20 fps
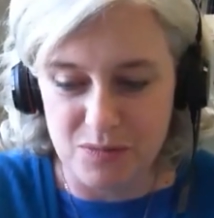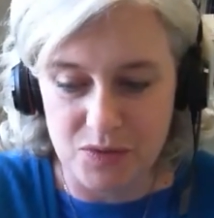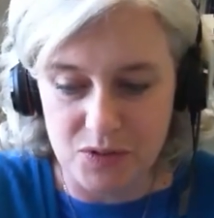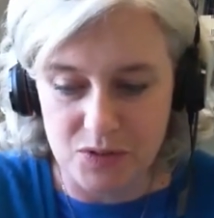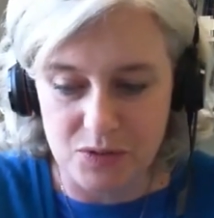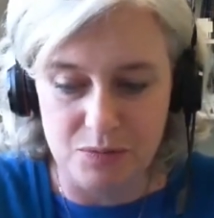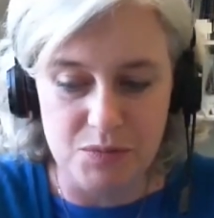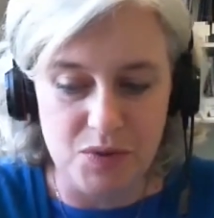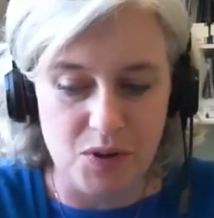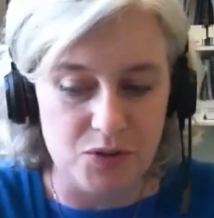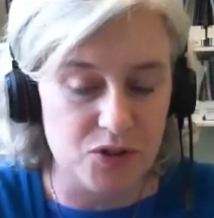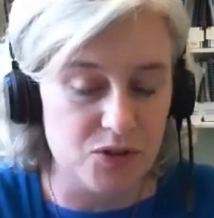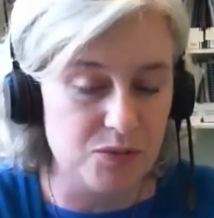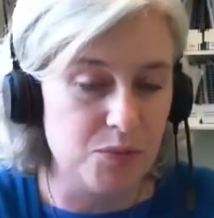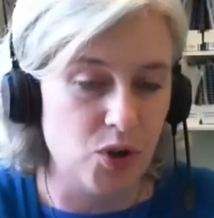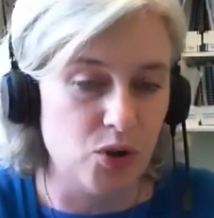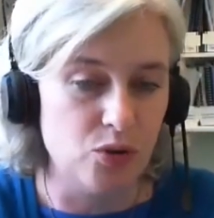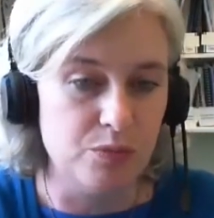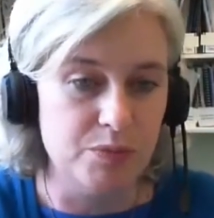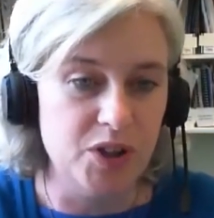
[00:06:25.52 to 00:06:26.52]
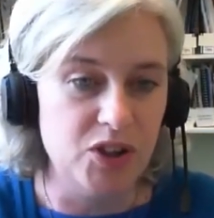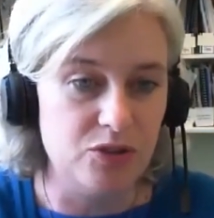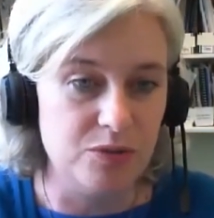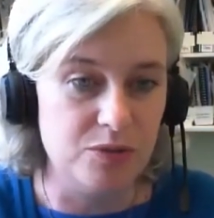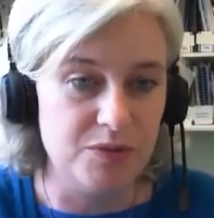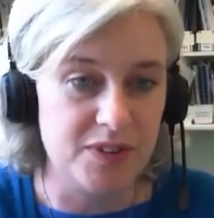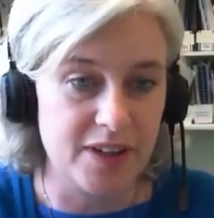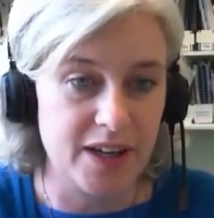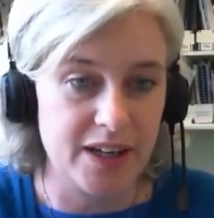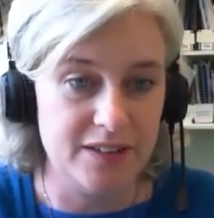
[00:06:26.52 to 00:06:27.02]
small,
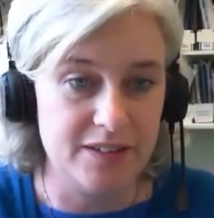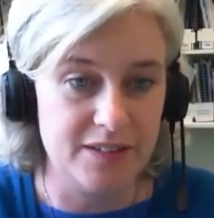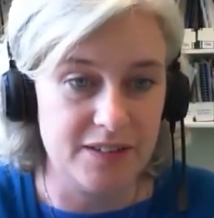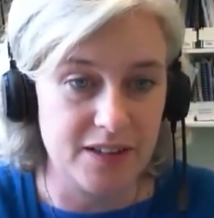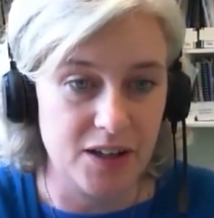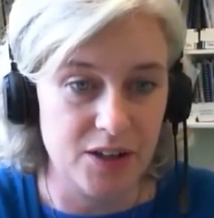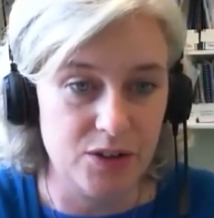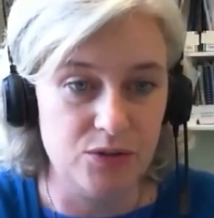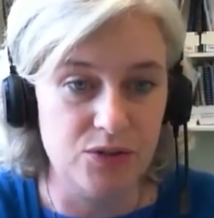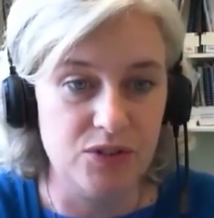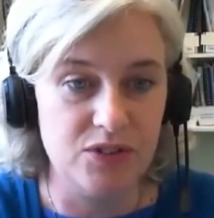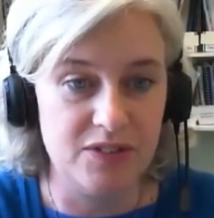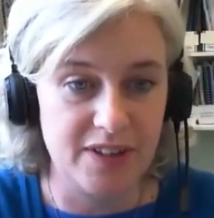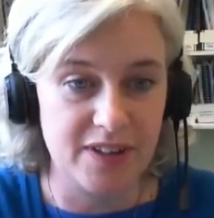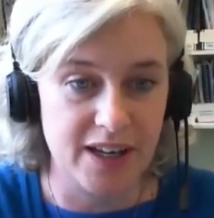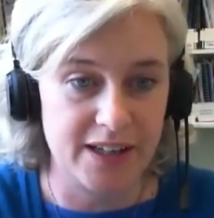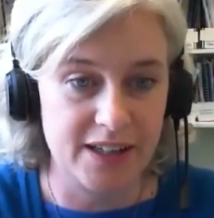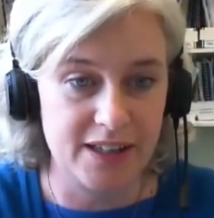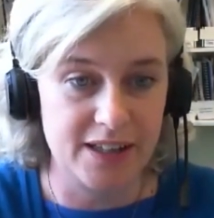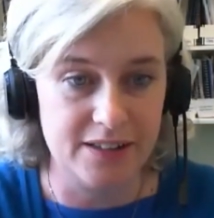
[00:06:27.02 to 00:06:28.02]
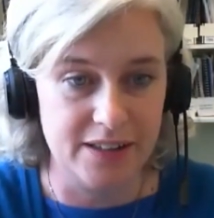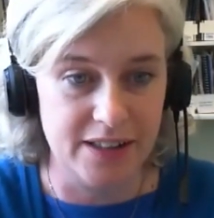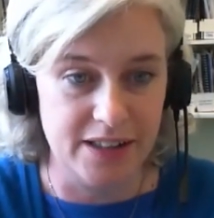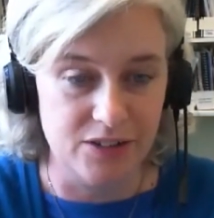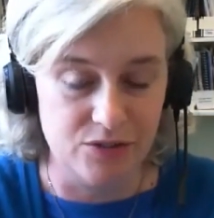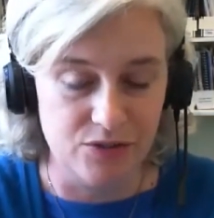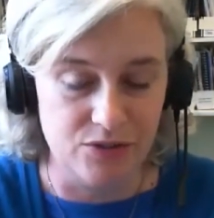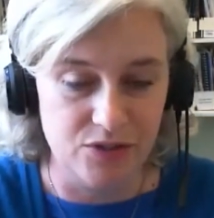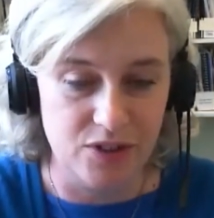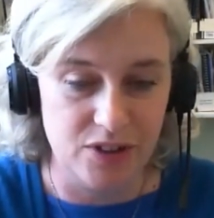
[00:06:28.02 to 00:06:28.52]
medium sized towns
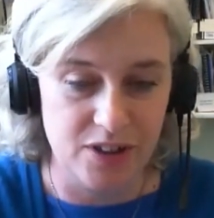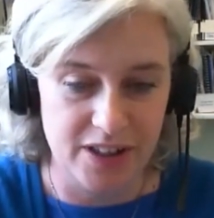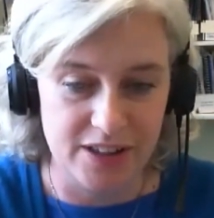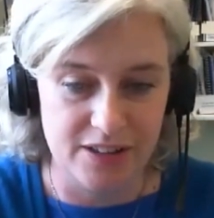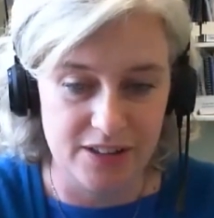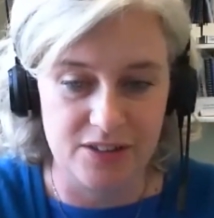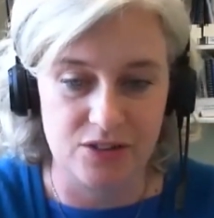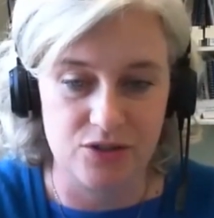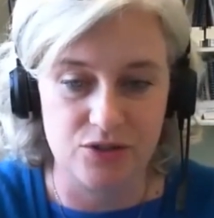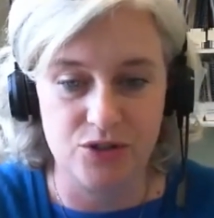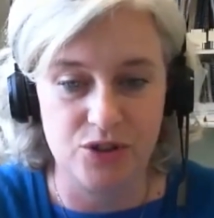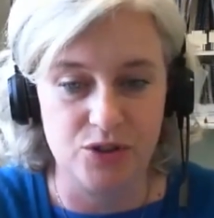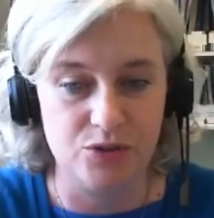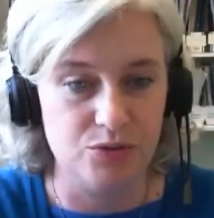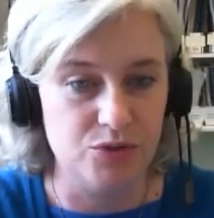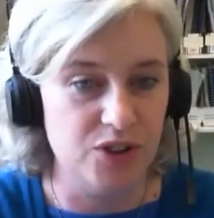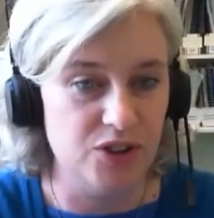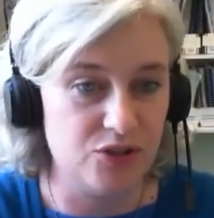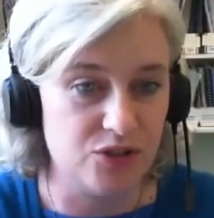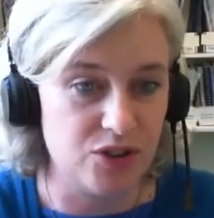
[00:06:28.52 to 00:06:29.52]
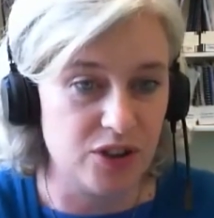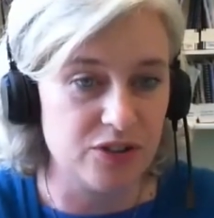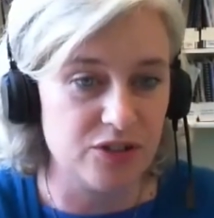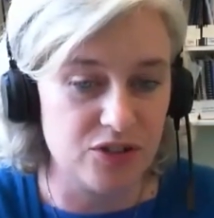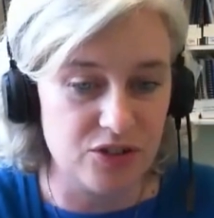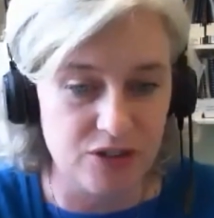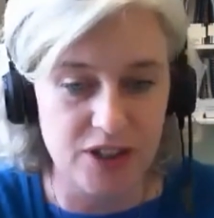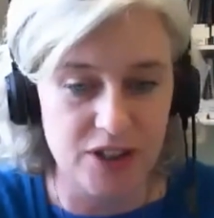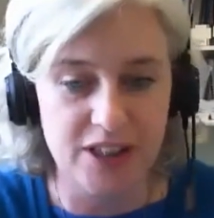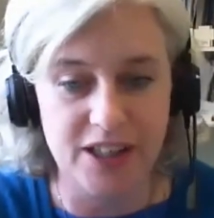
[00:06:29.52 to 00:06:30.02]
tackling industrial
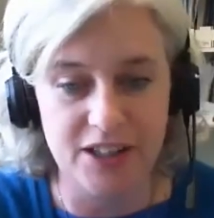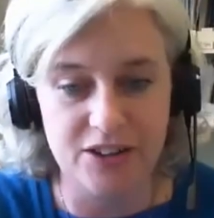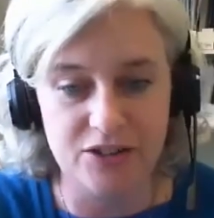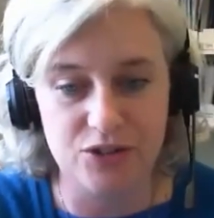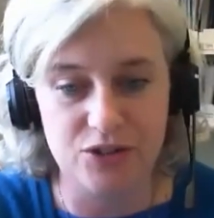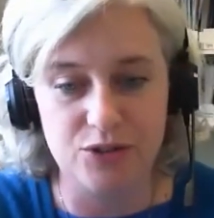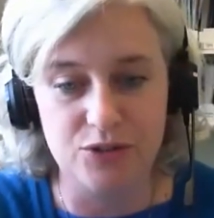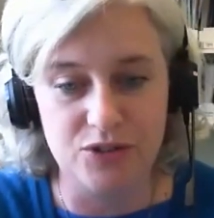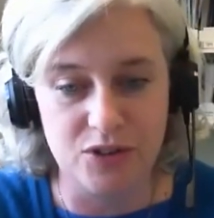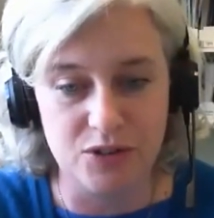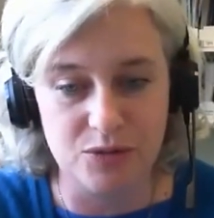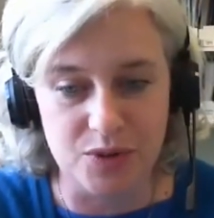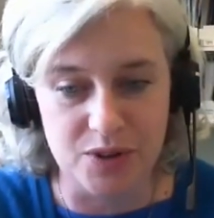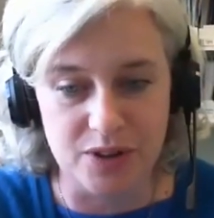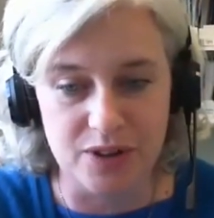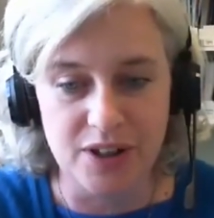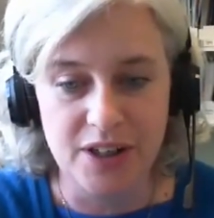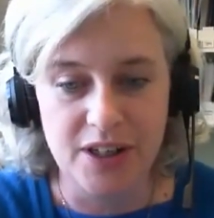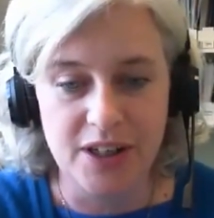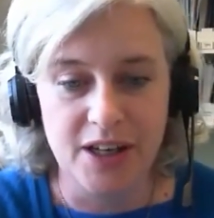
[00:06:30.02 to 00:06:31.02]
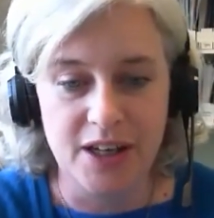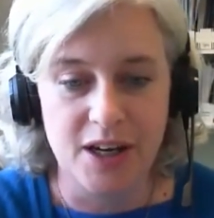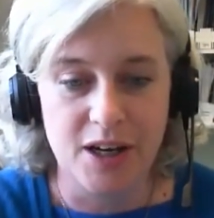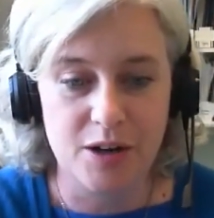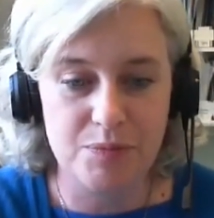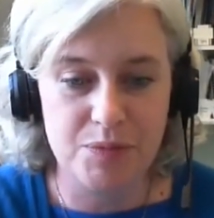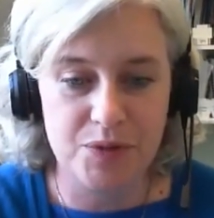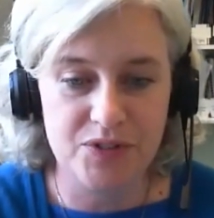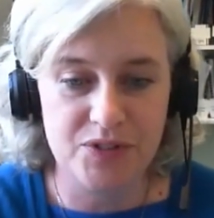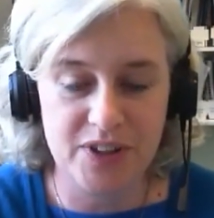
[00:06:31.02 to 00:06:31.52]
restructuring issues that were
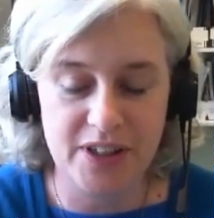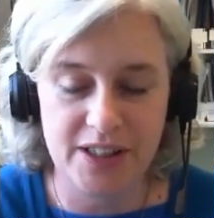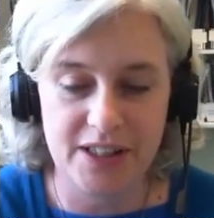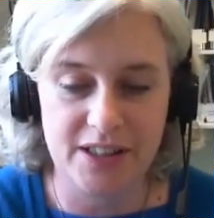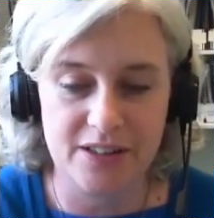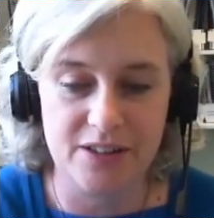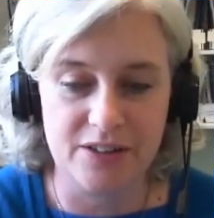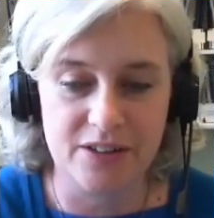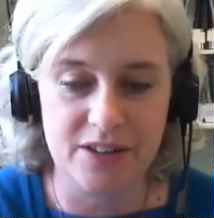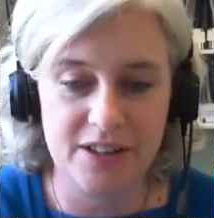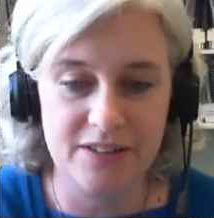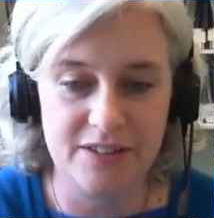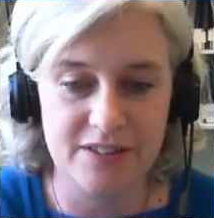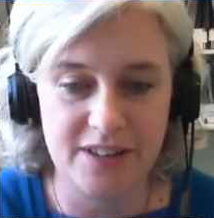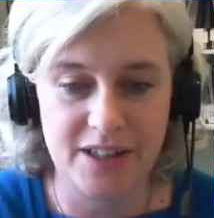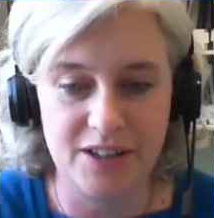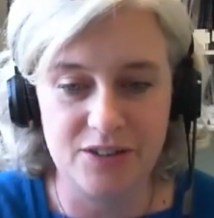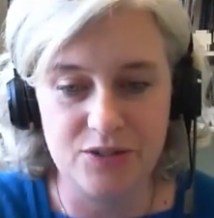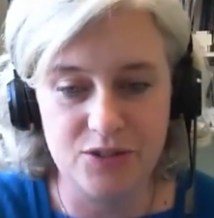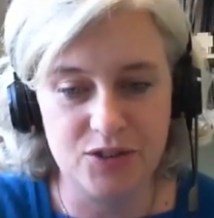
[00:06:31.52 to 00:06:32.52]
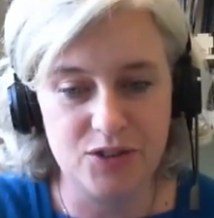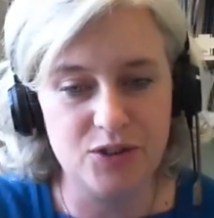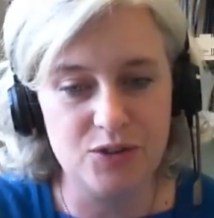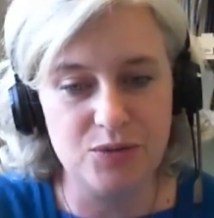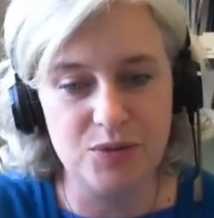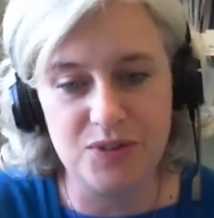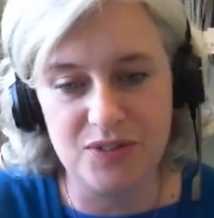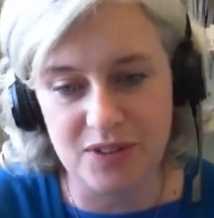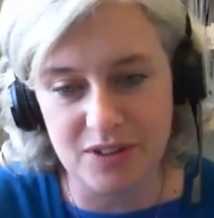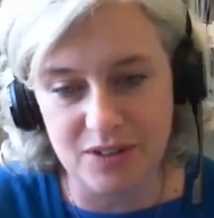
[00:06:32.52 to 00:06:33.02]
a particular concern. So
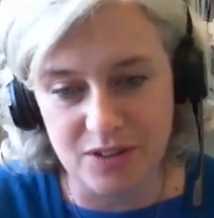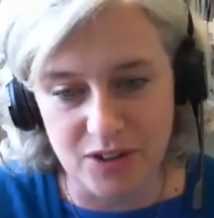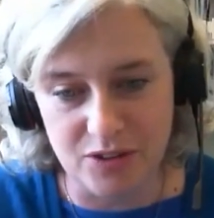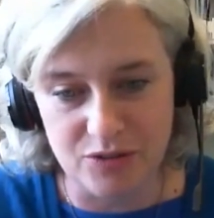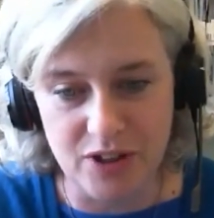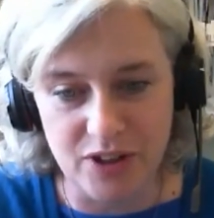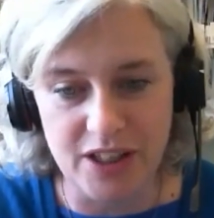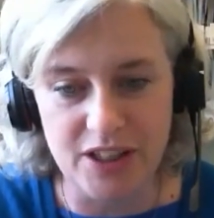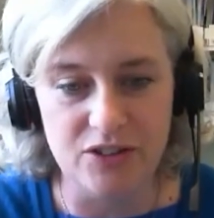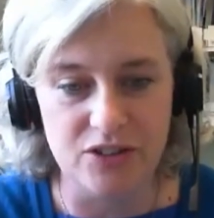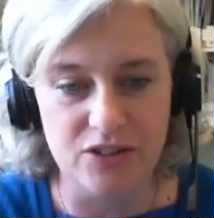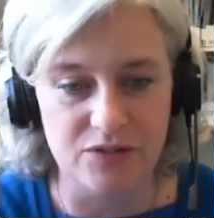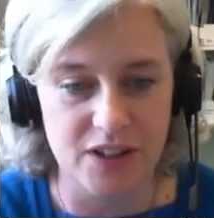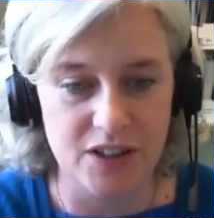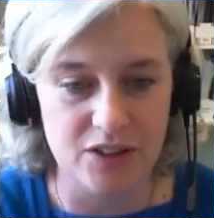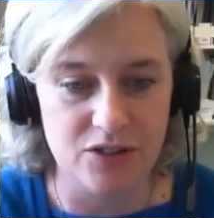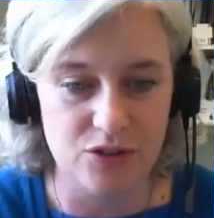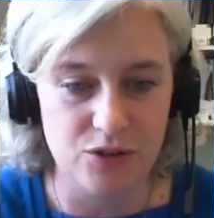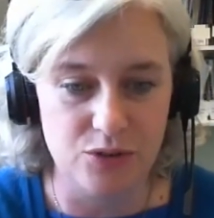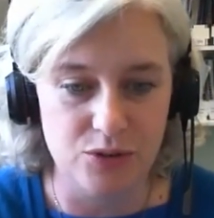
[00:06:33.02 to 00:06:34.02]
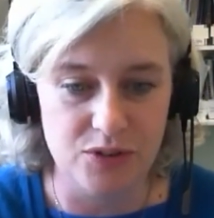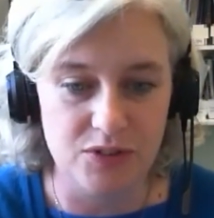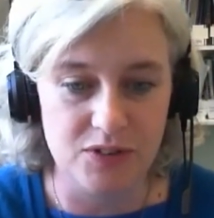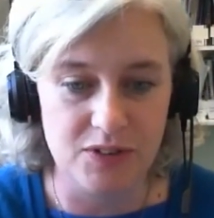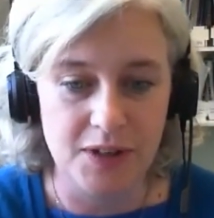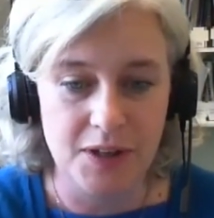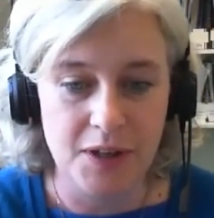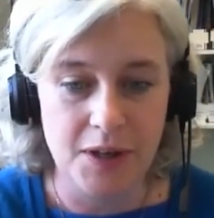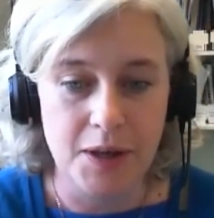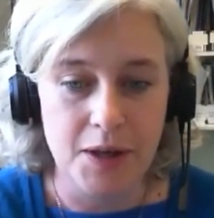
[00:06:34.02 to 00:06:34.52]
there was a, a range of issues.